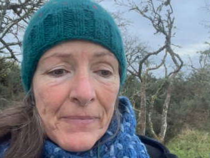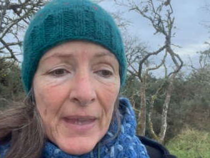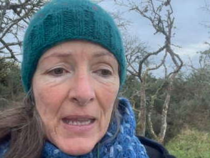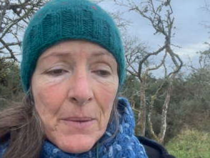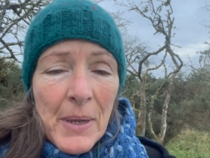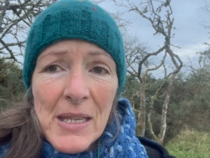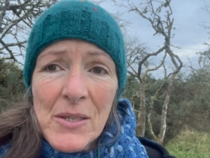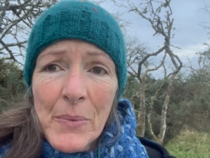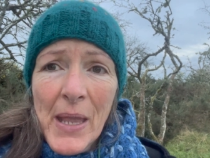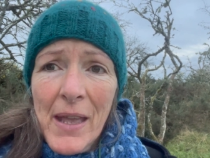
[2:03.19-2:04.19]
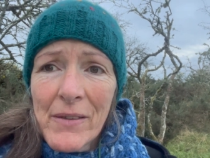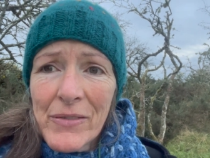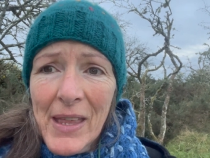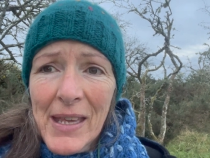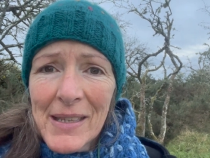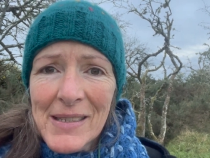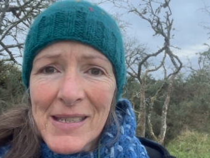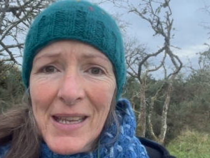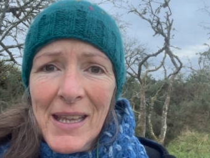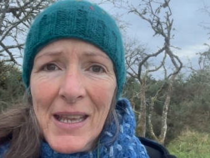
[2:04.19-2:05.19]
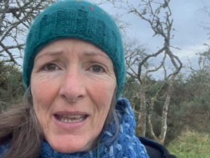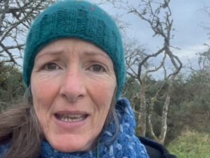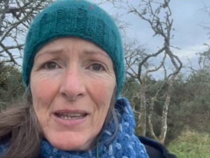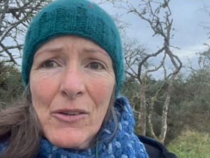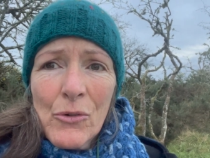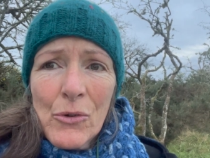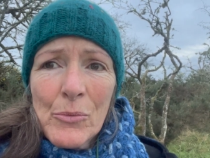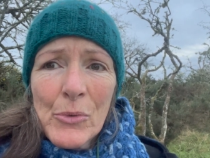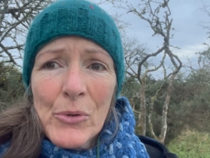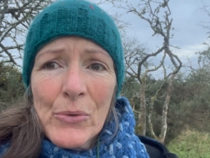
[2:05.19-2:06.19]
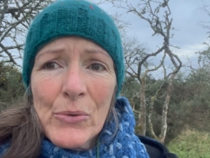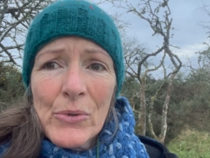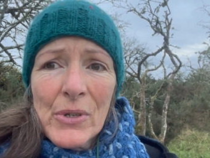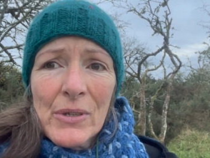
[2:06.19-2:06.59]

Anyway, so we have that normal